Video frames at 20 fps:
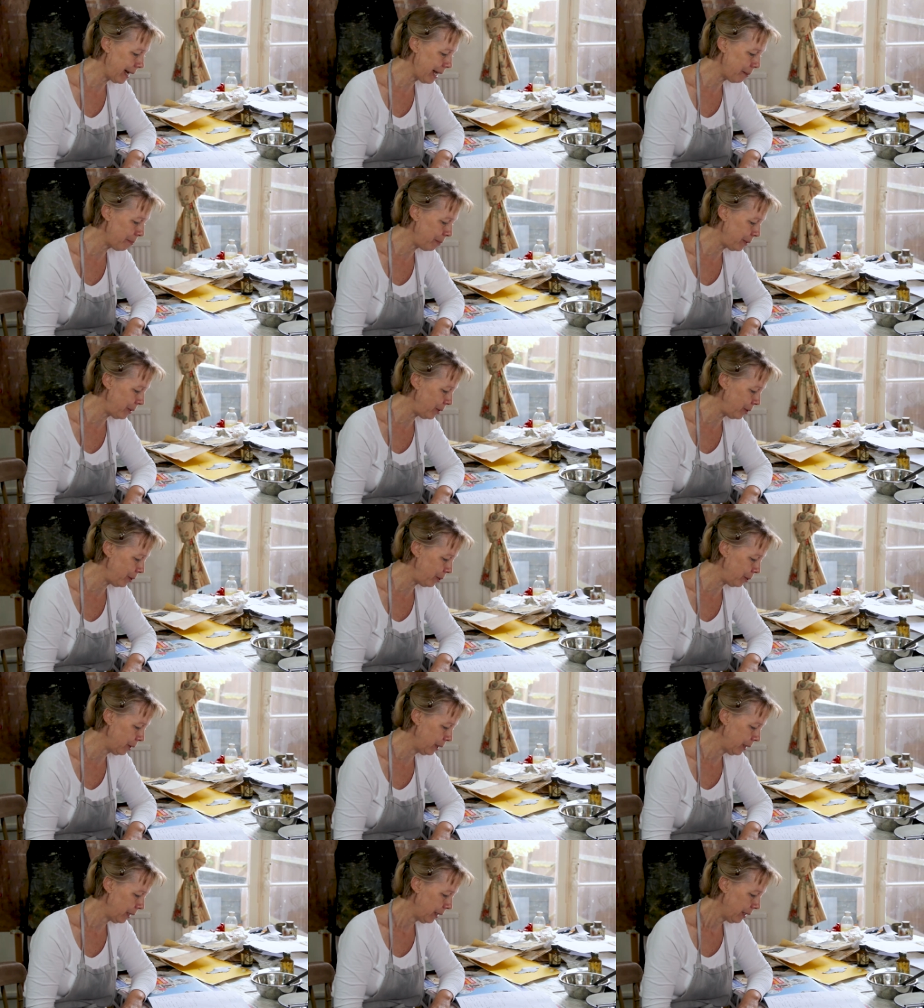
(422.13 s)
help
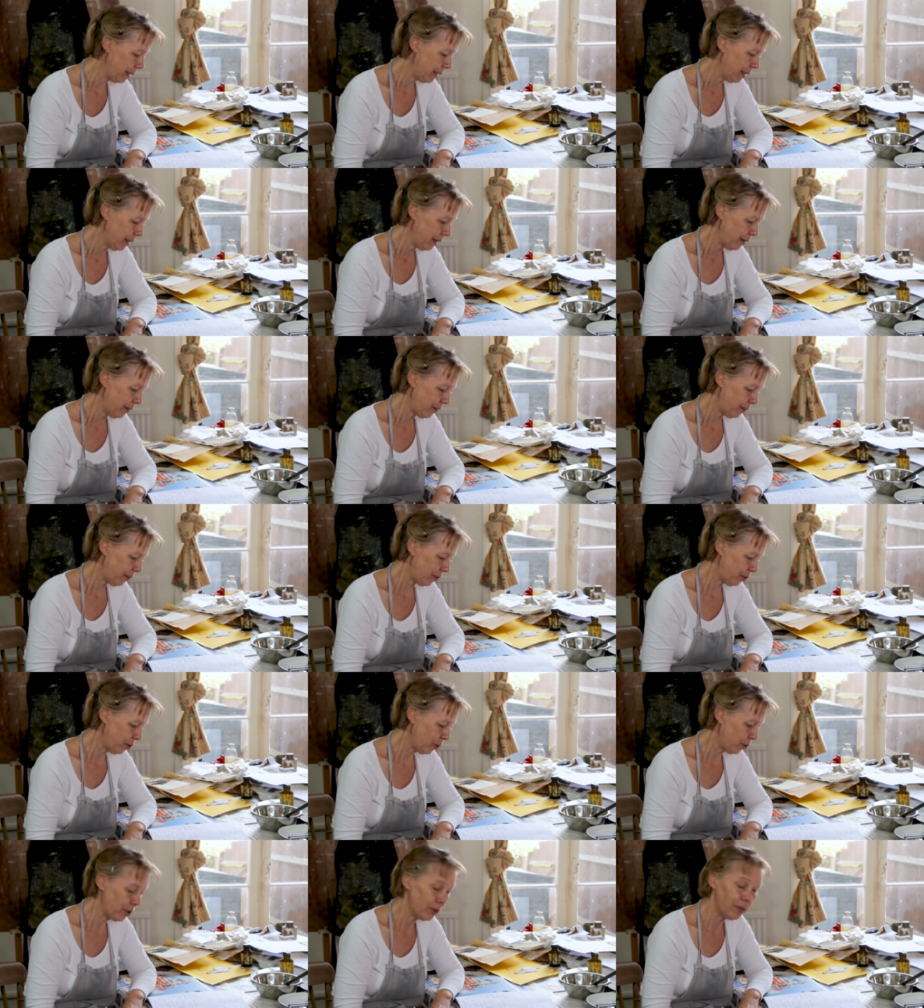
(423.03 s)
you
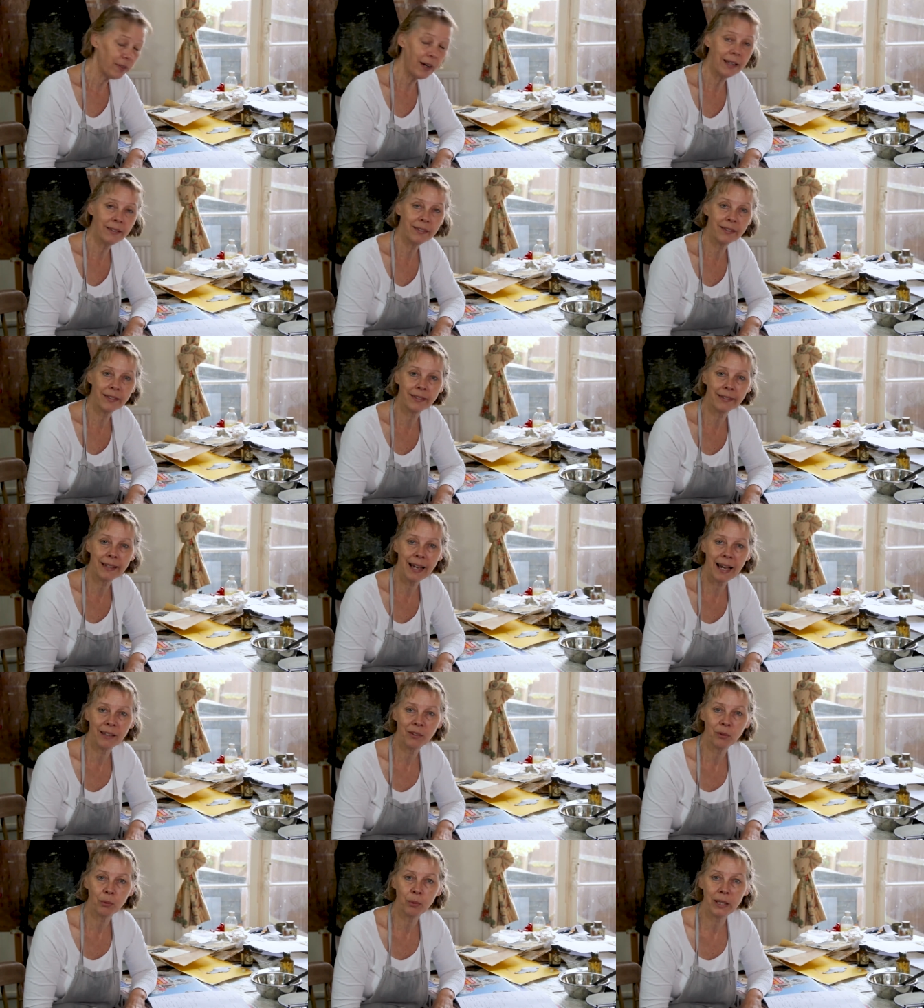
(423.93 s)
sort of
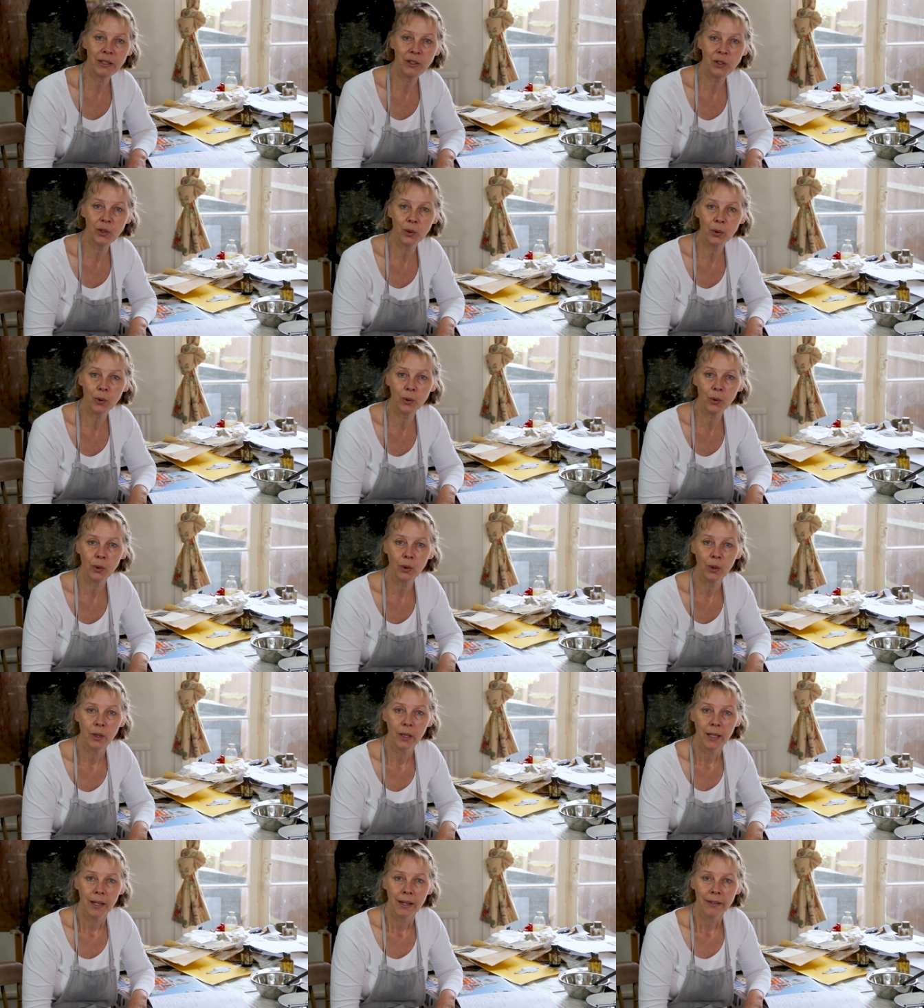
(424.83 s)
understand when you're
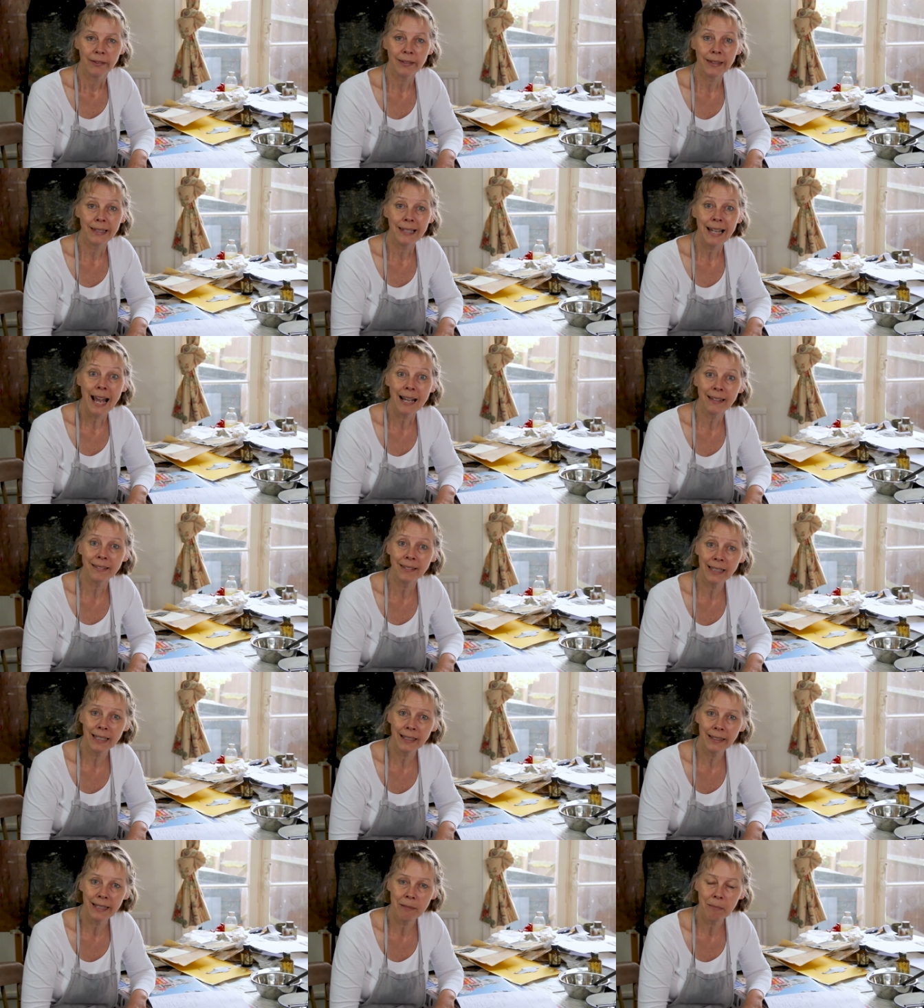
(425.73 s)

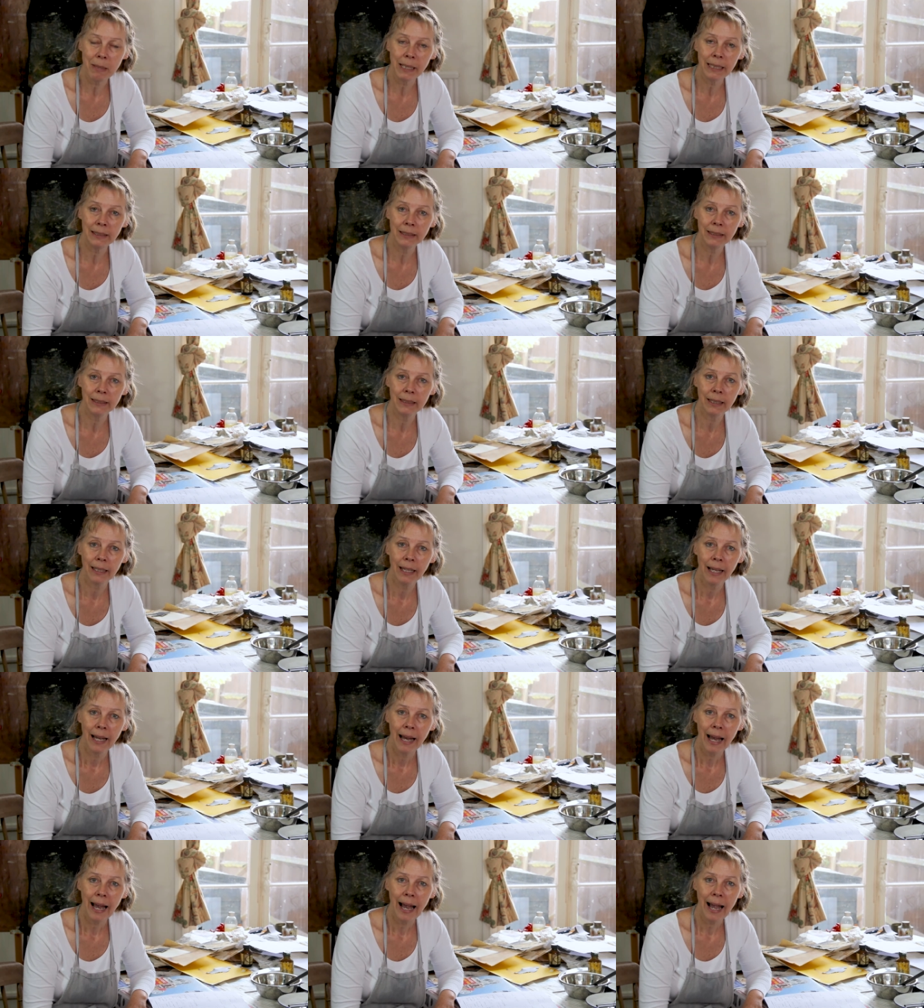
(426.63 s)
selecting an image
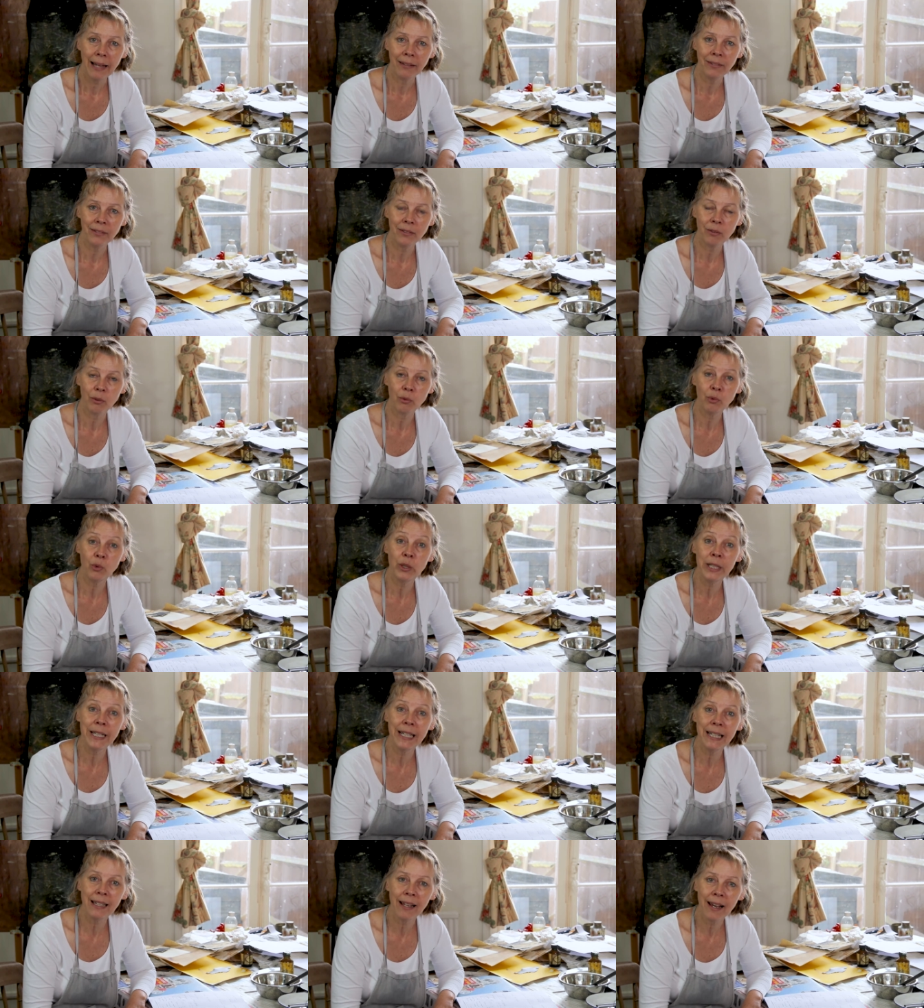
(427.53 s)
and
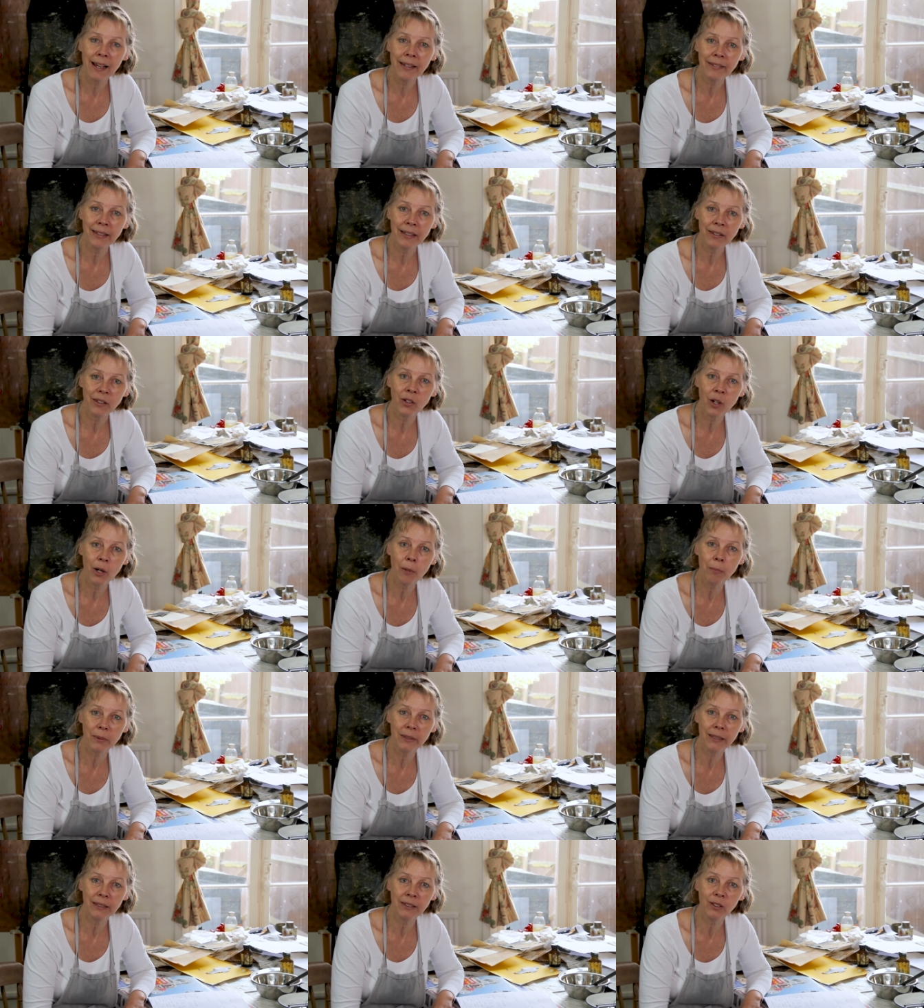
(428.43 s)
realising the
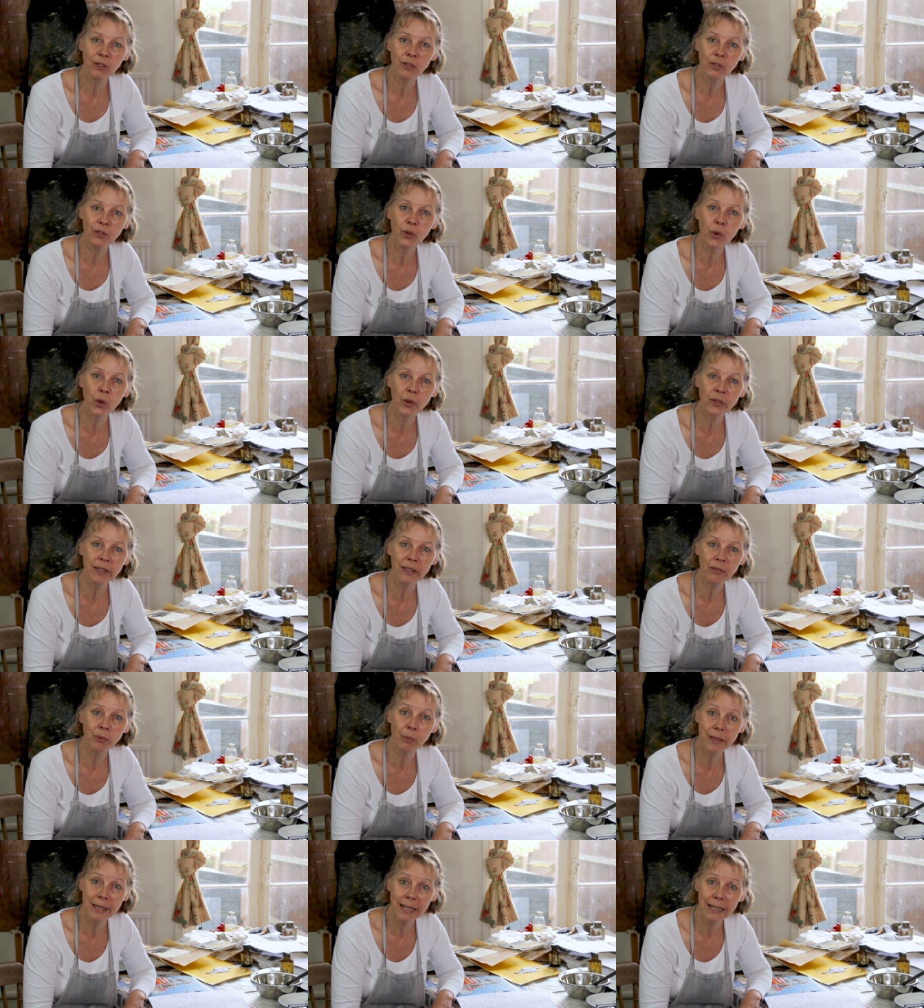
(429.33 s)
compositional
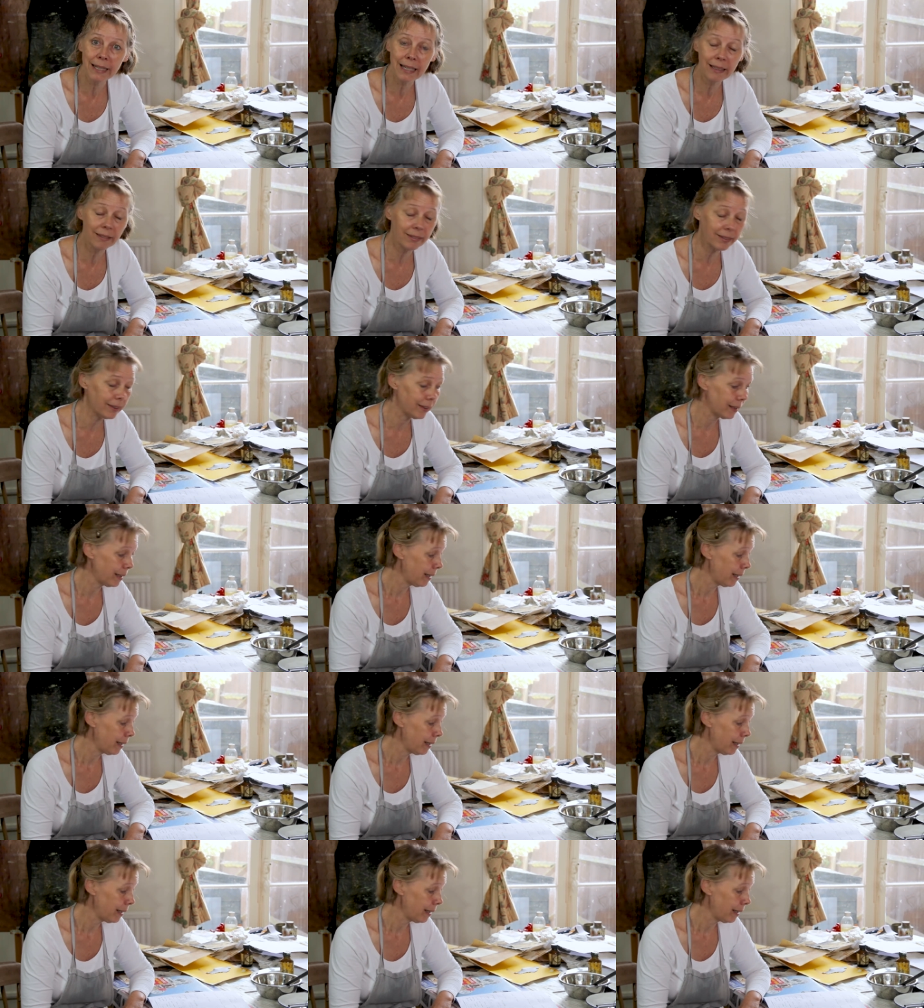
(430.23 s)
forces within it.